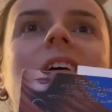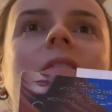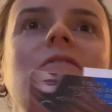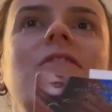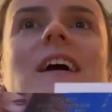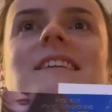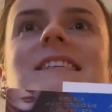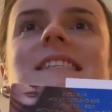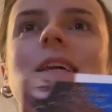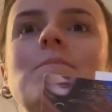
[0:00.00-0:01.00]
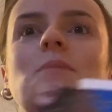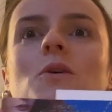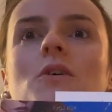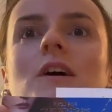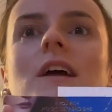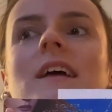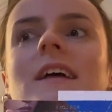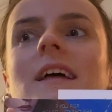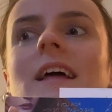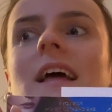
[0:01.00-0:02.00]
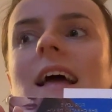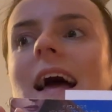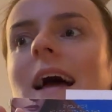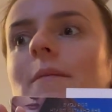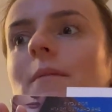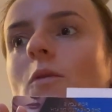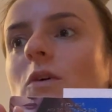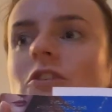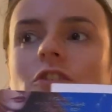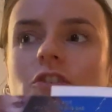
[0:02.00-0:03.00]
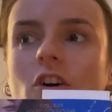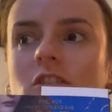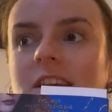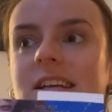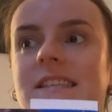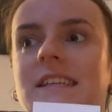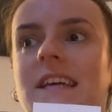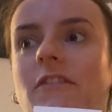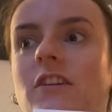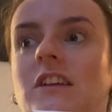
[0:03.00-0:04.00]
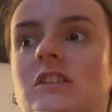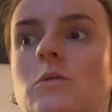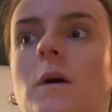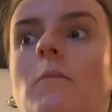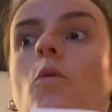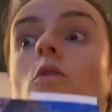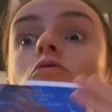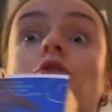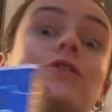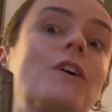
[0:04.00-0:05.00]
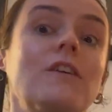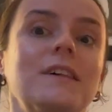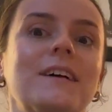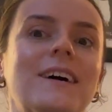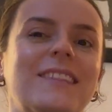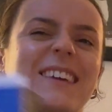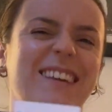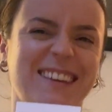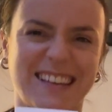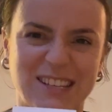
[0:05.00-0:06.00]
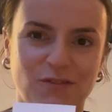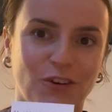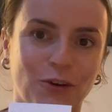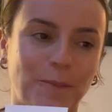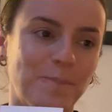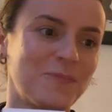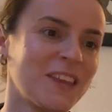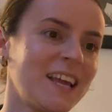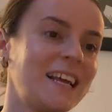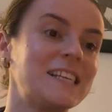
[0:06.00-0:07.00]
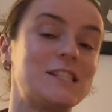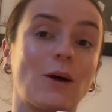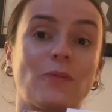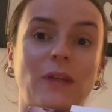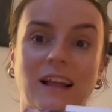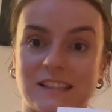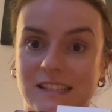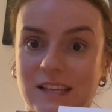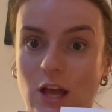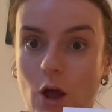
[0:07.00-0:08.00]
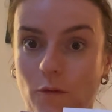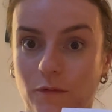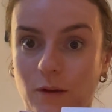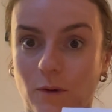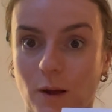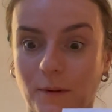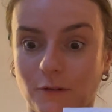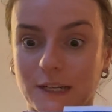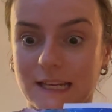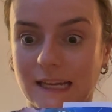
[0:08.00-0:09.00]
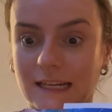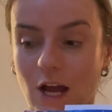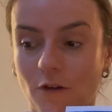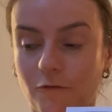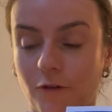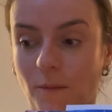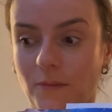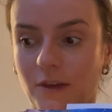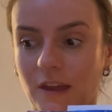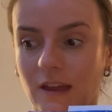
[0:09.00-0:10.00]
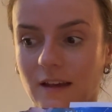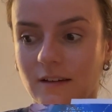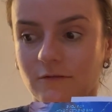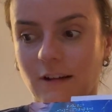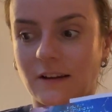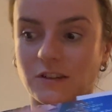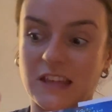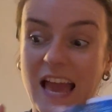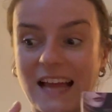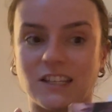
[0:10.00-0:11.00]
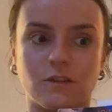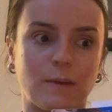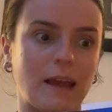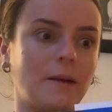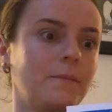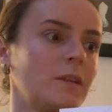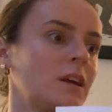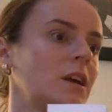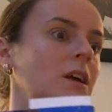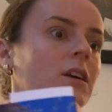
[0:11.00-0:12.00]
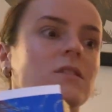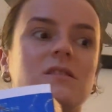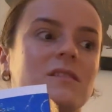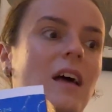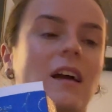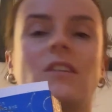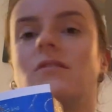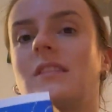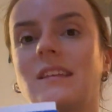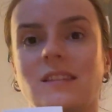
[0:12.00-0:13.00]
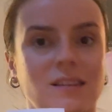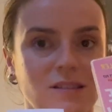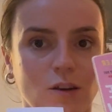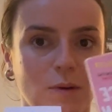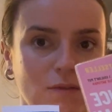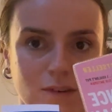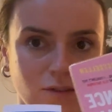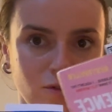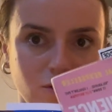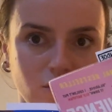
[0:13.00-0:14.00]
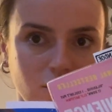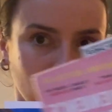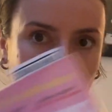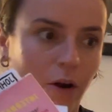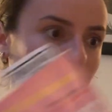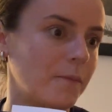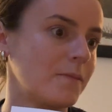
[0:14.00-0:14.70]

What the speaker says: fantasy book when you're on your holidays, and definitely in somewhere more rural, I think is fun. So that's hopefully what I'll be reading from around the end of May, because this is going to be finished tomorrow.